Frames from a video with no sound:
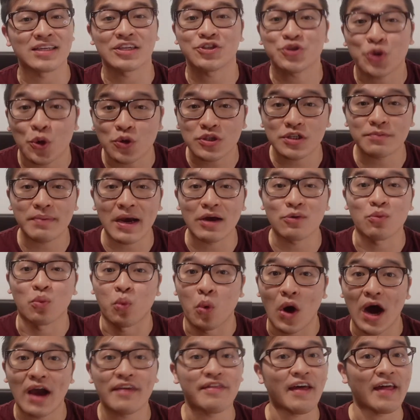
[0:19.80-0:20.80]
I talked about
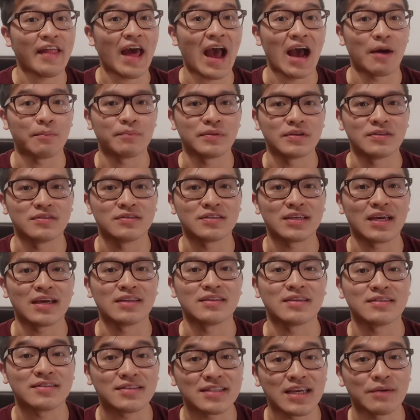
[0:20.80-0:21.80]
why that happened
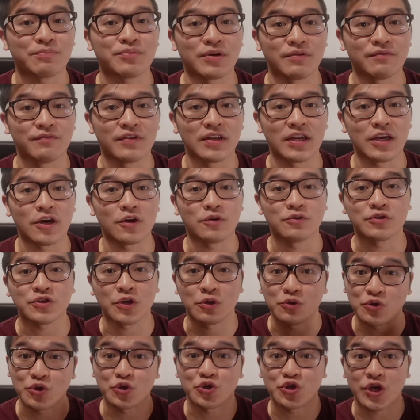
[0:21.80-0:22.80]
in a separate video,
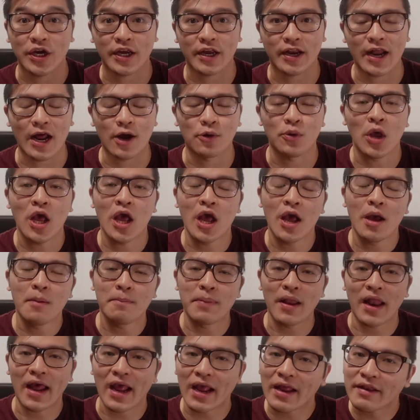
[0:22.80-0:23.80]
so do check it out.
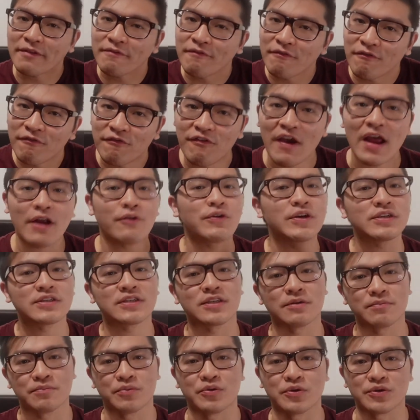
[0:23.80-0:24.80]
But in very
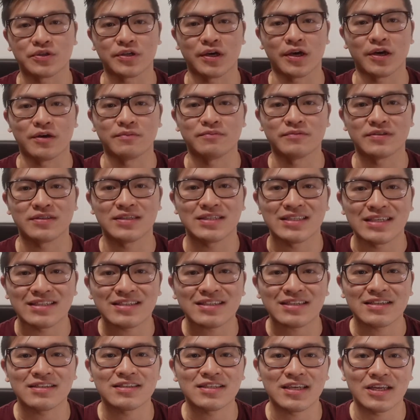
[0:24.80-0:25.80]
simple terms, the
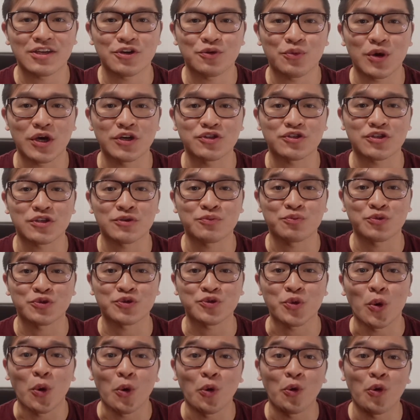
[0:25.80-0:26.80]
discontinuation
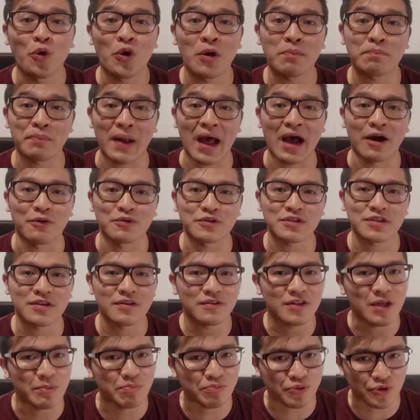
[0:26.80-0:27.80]
was all about
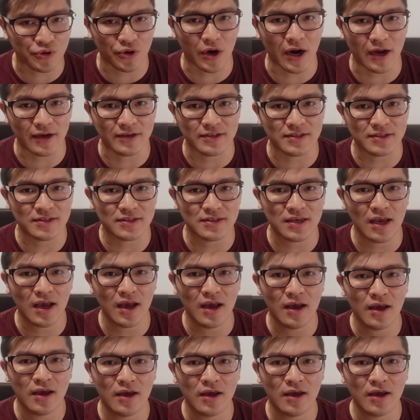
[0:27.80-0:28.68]
the price.